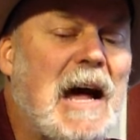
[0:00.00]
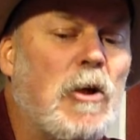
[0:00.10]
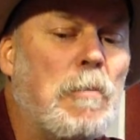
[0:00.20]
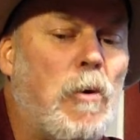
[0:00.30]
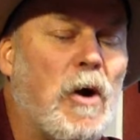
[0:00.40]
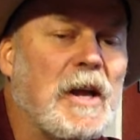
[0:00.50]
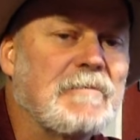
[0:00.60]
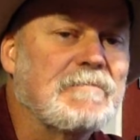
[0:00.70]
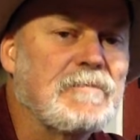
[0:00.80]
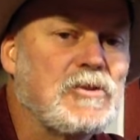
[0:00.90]
hollow
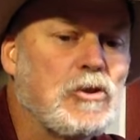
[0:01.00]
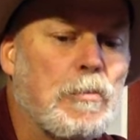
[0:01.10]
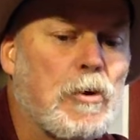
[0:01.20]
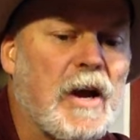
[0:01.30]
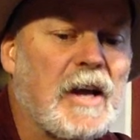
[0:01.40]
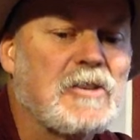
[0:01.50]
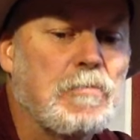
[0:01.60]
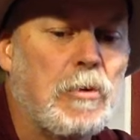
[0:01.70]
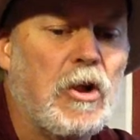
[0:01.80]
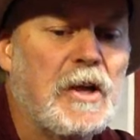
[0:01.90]
point Super X
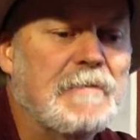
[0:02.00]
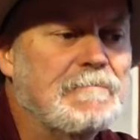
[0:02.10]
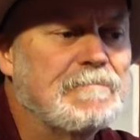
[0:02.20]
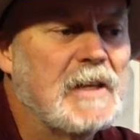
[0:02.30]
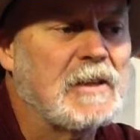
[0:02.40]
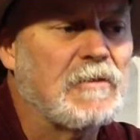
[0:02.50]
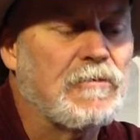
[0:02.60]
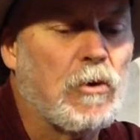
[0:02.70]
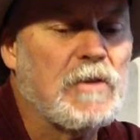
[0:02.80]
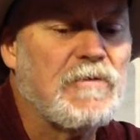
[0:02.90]
bullet in the
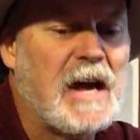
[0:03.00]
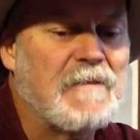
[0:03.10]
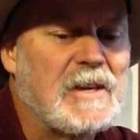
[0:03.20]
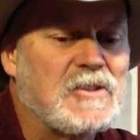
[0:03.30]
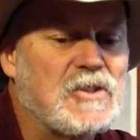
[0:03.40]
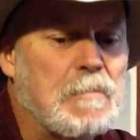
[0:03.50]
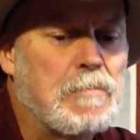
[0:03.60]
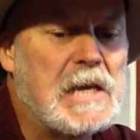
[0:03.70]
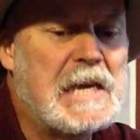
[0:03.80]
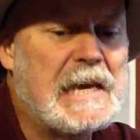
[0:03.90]
45
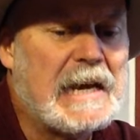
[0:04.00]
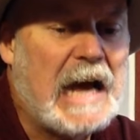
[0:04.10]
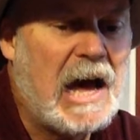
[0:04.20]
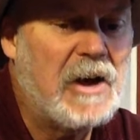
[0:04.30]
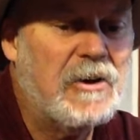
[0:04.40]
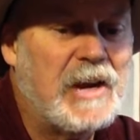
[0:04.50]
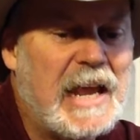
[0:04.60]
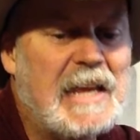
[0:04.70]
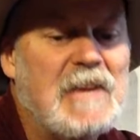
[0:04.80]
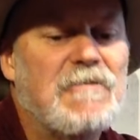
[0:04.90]
ACP and
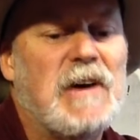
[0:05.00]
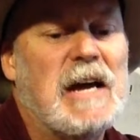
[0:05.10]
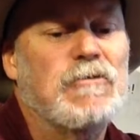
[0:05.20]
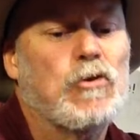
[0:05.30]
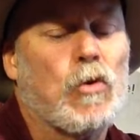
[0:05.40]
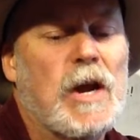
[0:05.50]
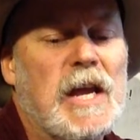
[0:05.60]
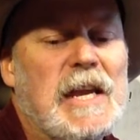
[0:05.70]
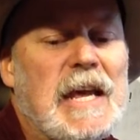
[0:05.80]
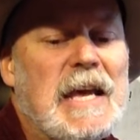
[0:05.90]
185
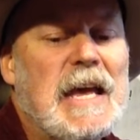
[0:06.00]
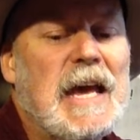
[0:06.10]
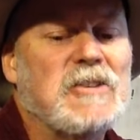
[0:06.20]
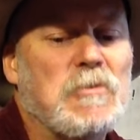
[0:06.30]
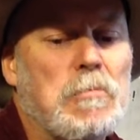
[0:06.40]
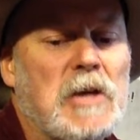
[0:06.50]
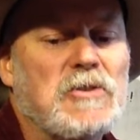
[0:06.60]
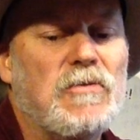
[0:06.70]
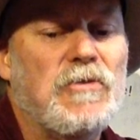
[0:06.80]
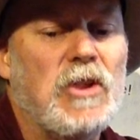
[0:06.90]
grain has a
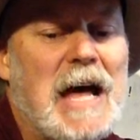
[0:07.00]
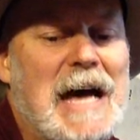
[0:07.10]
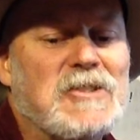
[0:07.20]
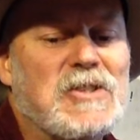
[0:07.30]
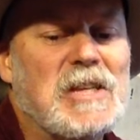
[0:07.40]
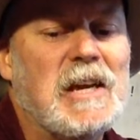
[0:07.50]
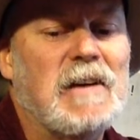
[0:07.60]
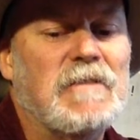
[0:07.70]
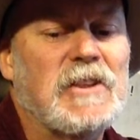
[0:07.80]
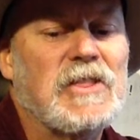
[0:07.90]
muzzle velocity
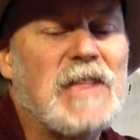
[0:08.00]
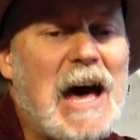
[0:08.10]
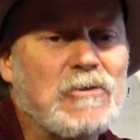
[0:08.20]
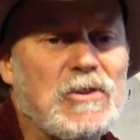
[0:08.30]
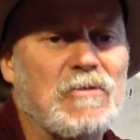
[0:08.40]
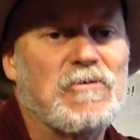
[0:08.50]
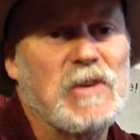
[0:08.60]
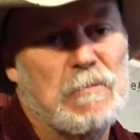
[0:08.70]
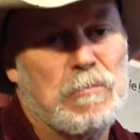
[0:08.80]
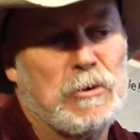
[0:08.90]
of 1,000
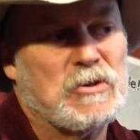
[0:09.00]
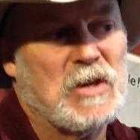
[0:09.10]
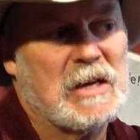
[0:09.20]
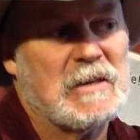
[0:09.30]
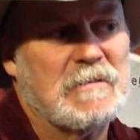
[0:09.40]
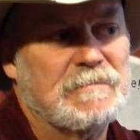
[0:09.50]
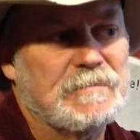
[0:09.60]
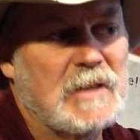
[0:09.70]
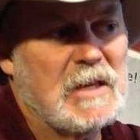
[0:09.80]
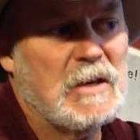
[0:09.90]
feet per second
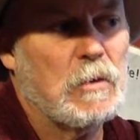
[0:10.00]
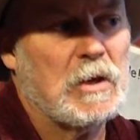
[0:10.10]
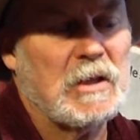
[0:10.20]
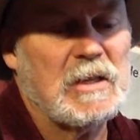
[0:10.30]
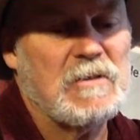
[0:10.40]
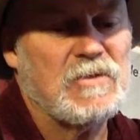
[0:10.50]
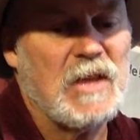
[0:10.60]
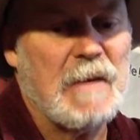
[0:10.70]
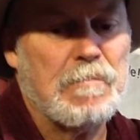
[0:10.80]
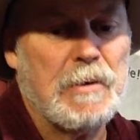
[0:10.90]
when it leaves
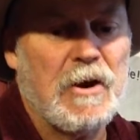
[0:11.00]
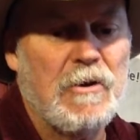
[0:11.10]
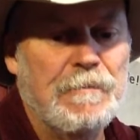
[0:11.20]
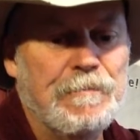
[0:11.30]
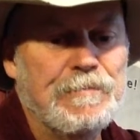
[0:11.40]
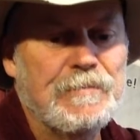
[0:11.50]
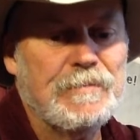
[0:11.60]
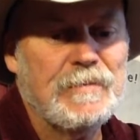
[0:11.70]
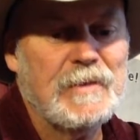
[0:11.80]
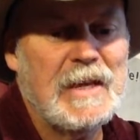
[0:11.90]
that barrel.
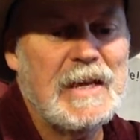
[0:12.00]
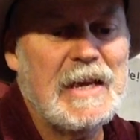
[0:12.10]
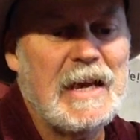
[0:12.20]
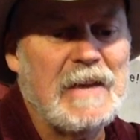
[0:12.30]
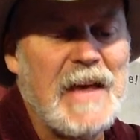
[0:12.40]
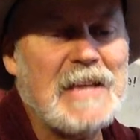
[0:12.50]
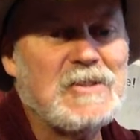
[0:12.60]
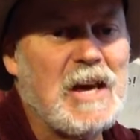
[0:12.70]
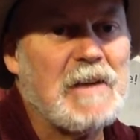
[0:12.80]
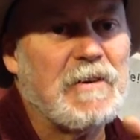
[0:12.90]
And
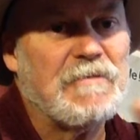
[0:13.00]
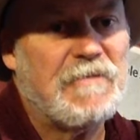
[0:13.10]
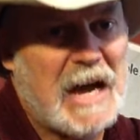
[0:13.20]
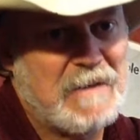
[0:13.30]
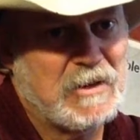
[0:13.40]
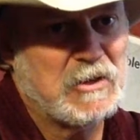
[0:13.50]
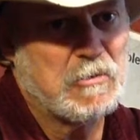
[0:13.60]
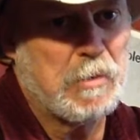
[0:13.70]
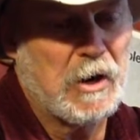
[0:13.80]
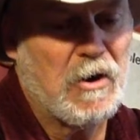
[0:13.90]
that's out of a
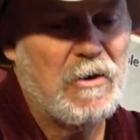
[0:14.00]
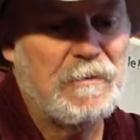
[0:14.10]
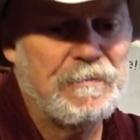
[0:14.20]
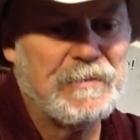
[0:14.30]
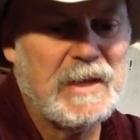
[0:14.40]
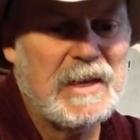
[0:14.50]
5-inch barrel.